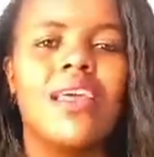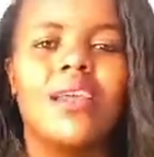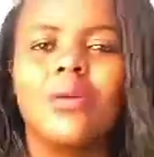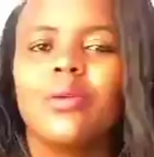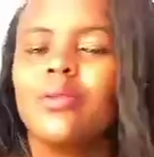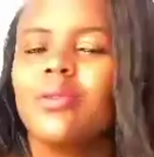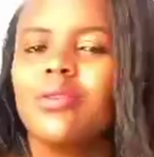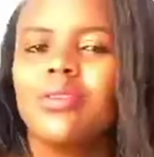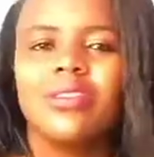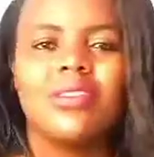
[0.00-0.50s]

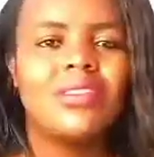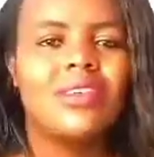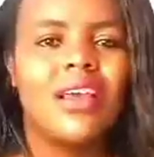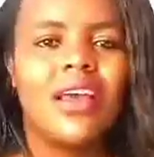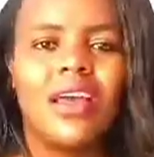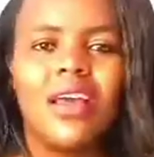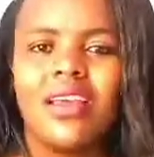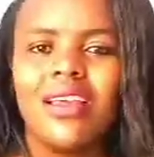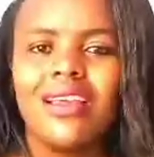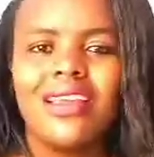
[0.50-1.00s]
Because,
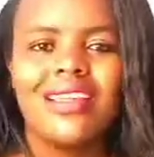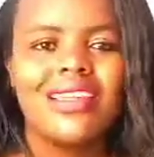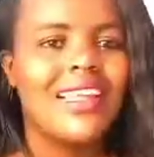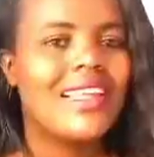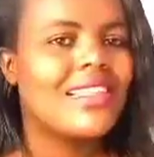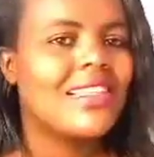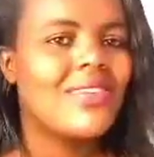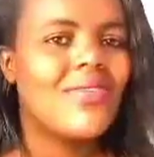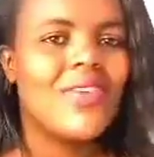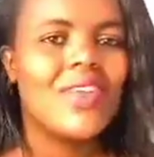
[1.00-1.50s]
yeah,
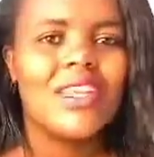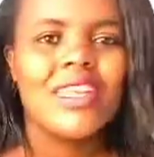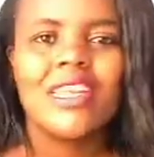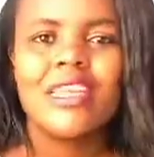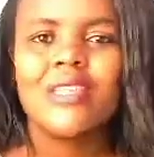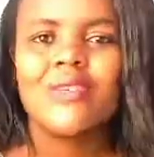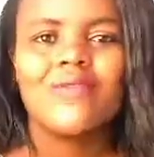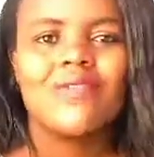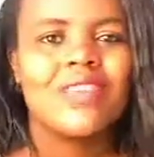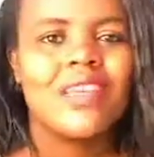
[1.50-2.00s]
that 7
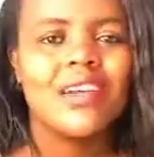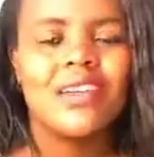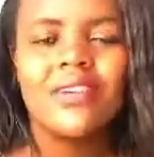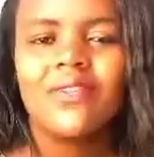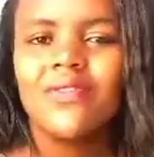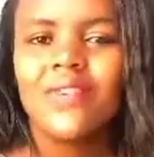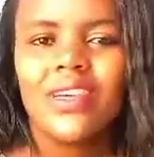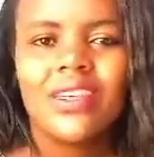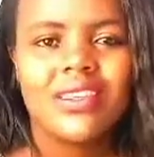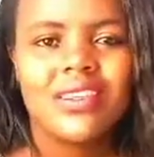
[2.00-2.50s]
years of
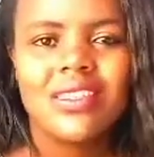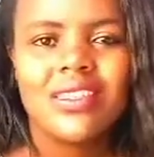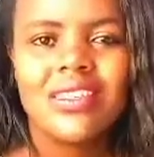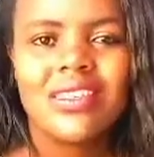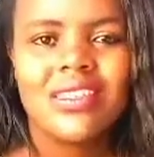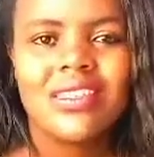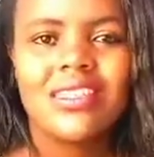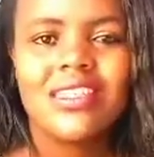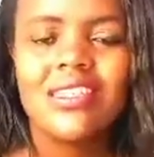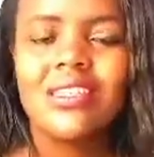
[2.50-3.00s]

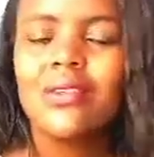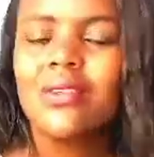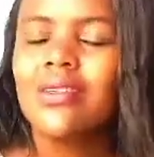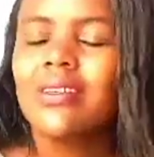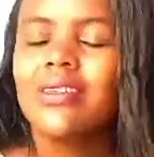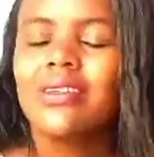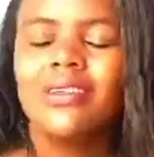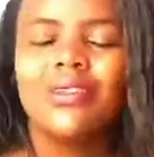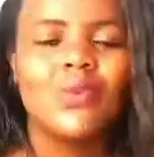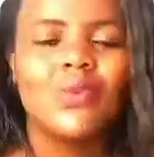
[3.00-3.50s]
sacrifice,
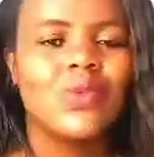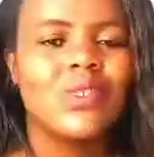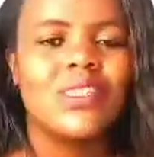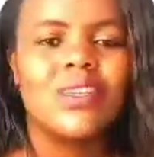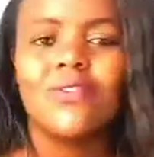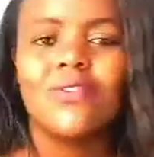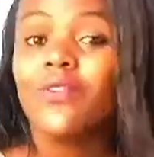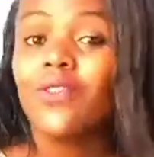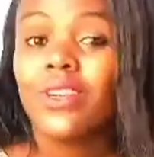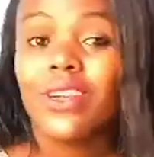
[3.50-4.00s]
it
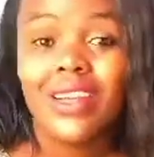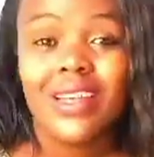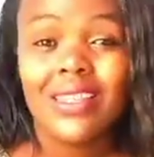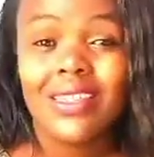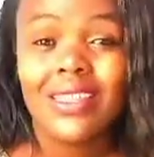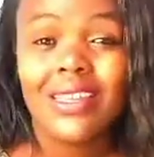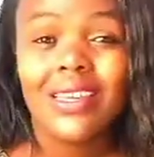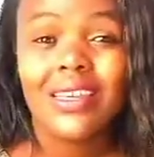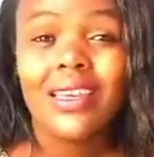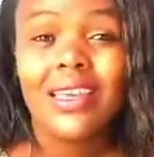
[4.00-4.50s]
wasn't for
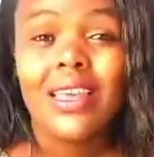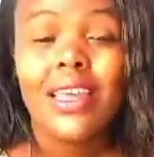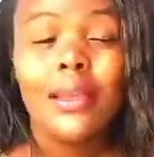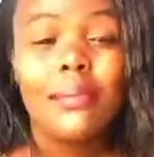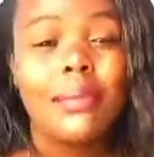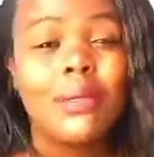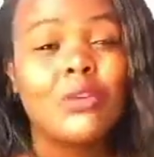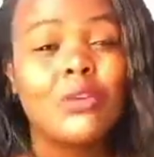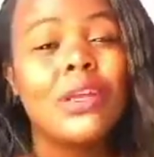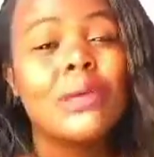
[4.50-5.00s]
nothing.
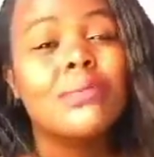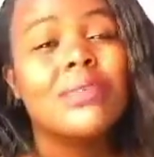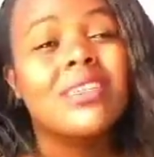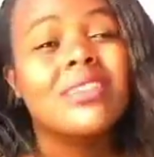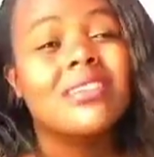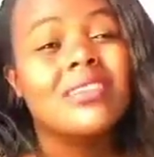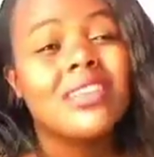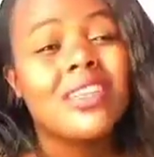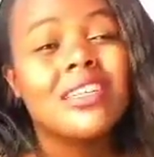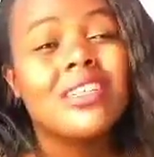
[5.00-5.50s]
But what I'm
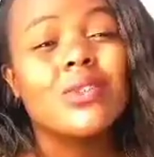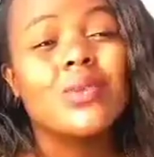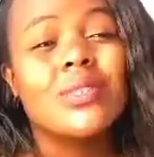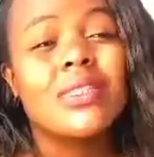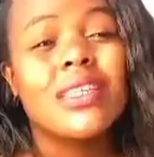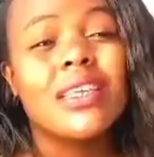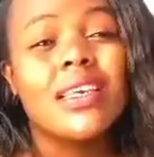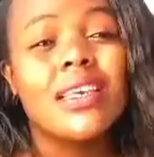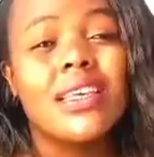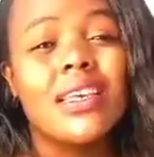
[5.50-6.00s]
just trying to
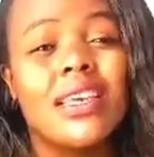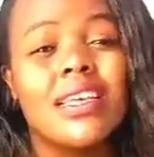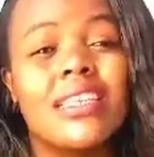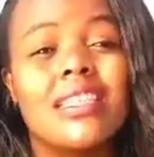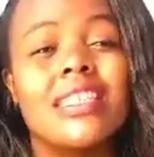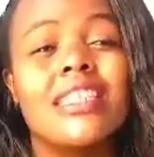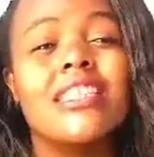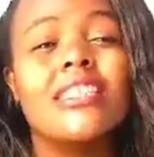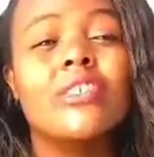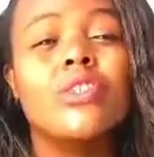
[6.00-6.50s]
say here is,
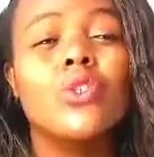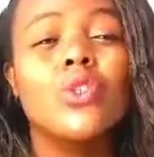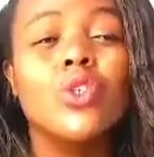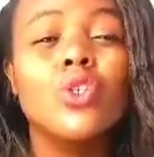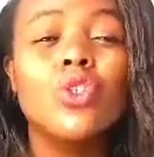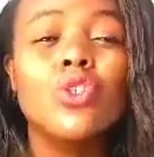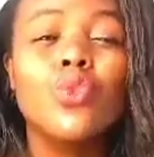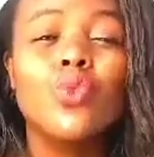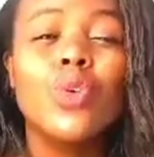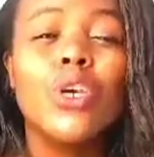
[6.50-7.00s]
in
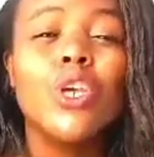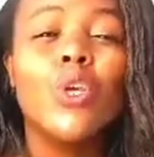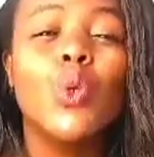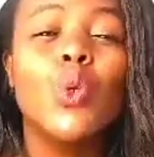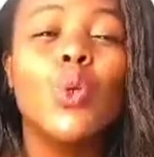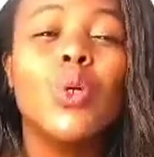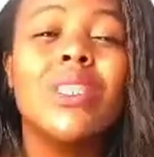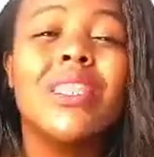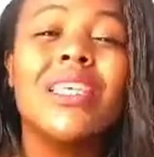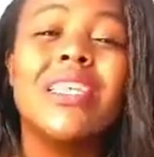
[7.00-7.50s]
situations where you
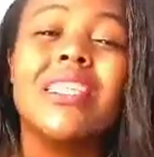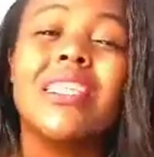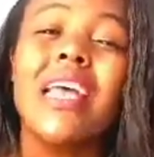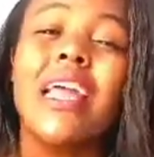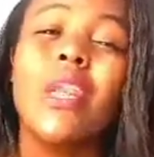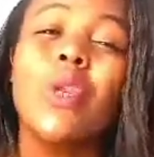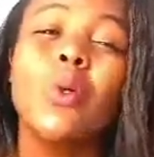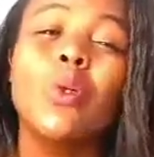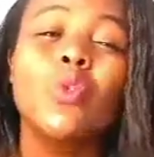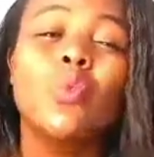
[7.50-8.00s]
know things
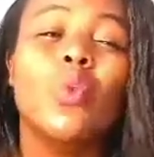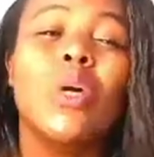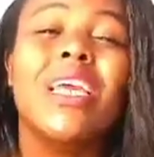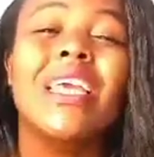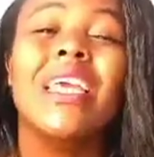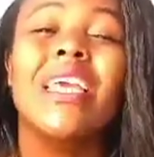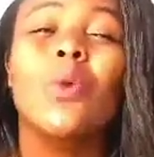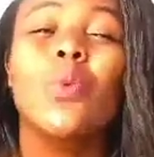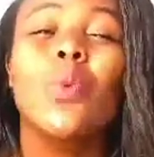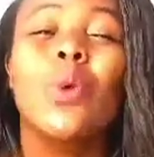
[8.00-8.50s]
are not
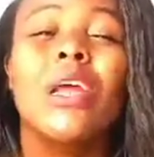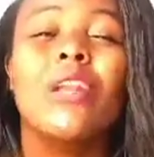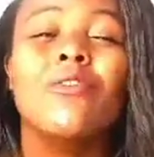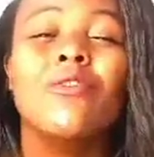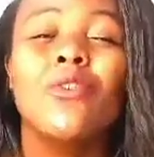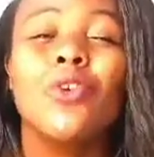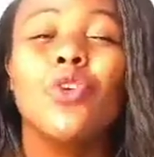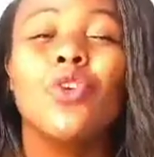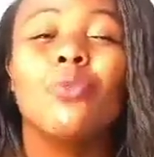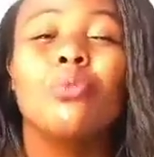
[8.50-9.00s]
working well
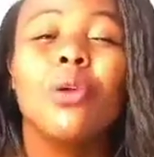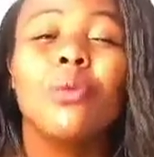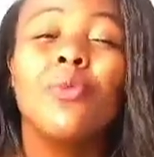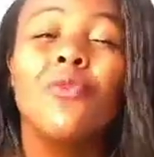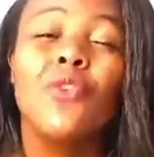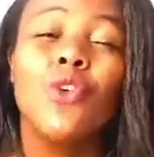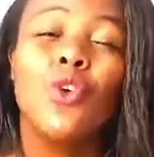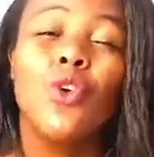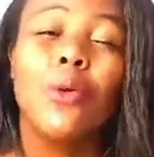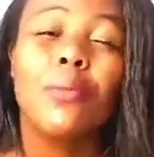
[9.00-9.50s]
for you, maybe
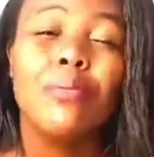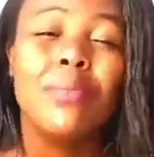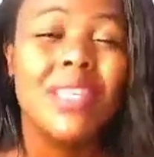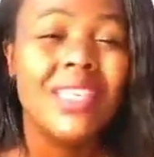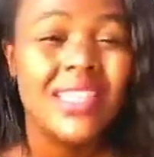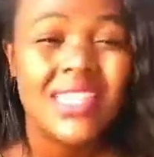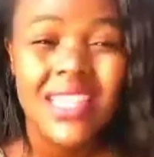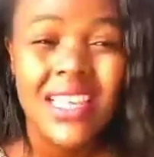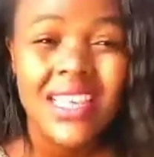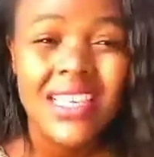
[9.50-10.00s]
for your
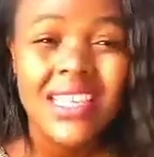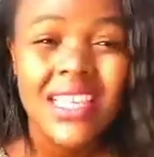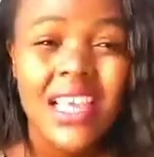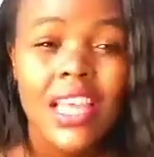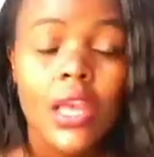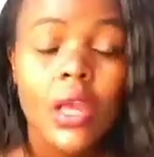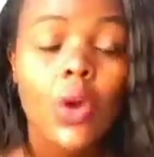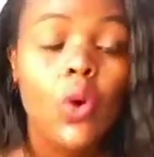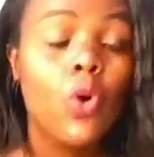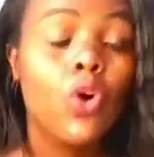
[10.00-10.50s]
business,
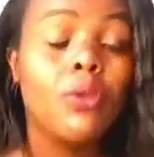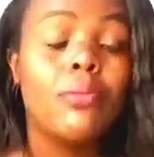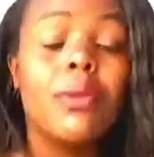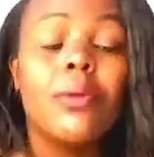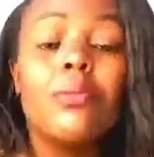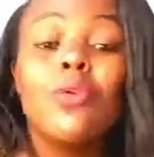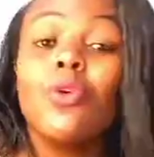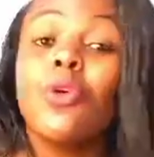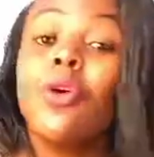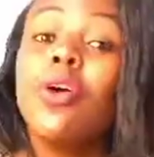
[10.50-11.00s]
or
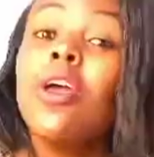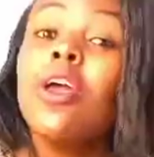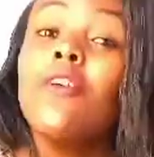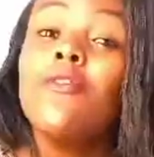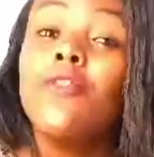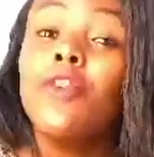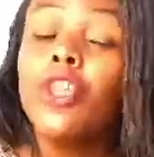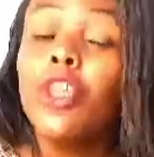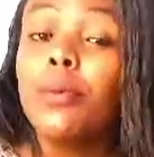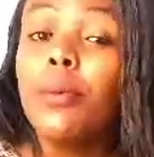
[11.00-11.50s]
maybe
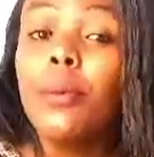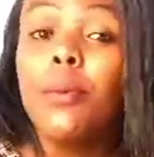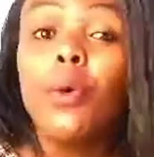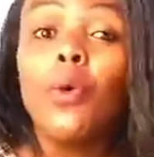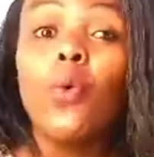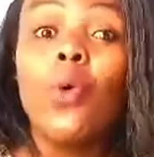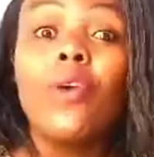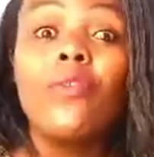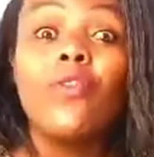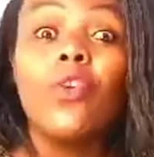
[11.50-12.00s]
for the people
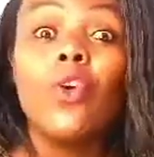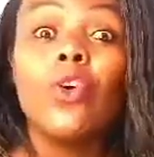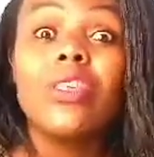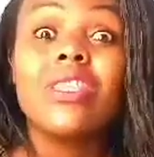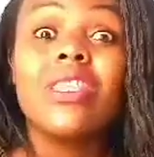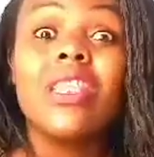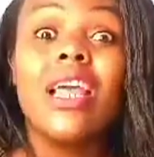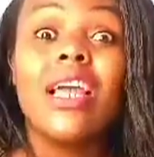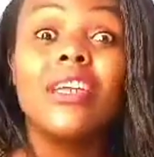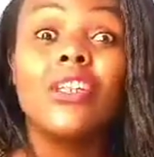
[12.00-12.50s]
who have
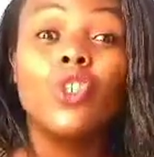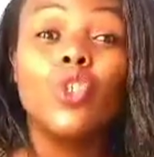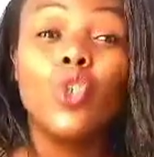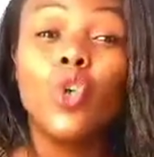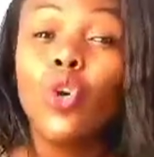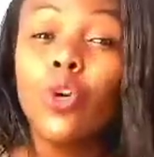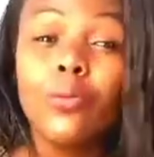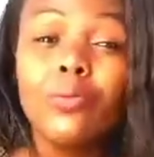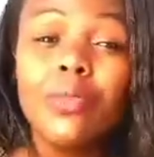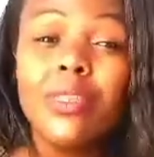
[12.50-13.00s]
lost their
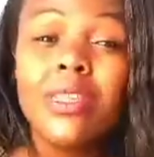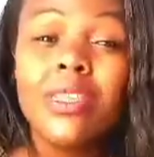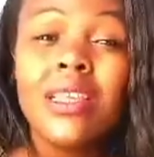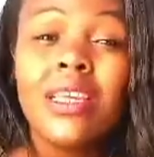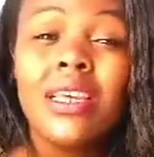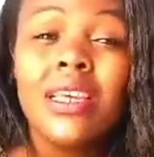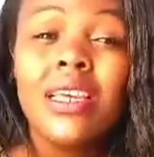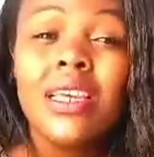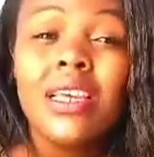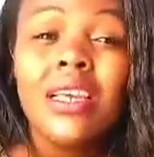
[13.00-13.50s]
jobs,
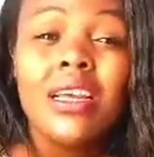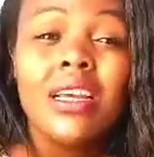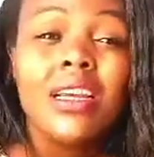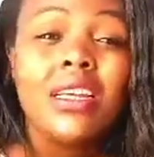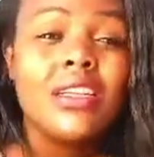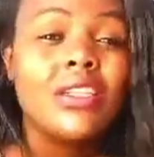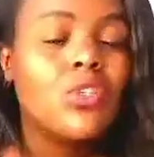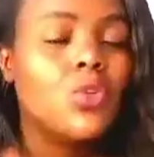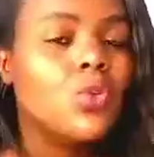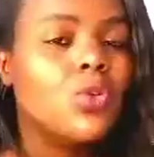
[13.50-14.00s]

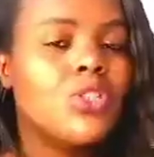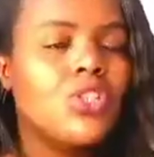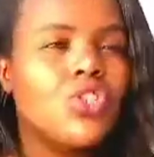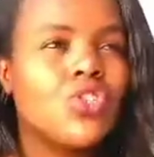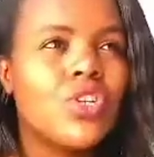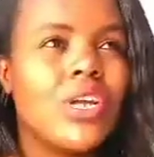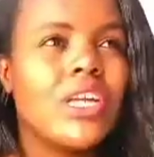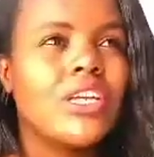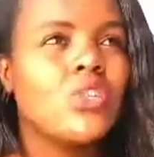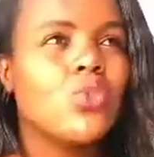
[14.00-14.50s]
don't
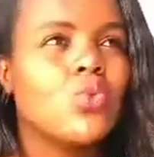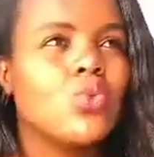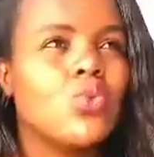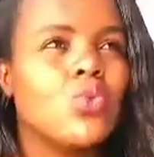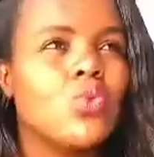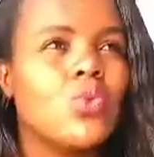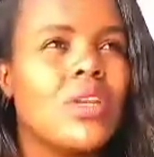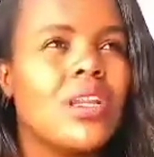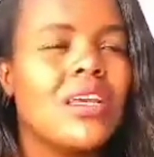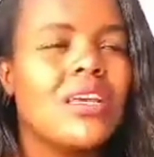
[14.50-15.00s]
try
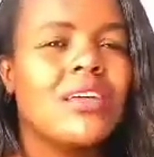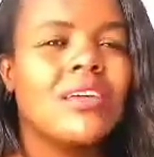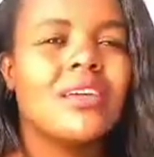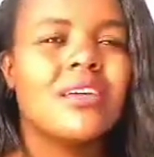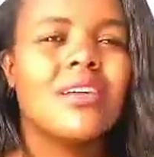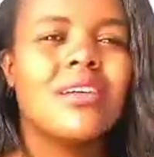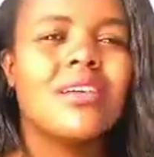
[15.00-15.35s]
to, like,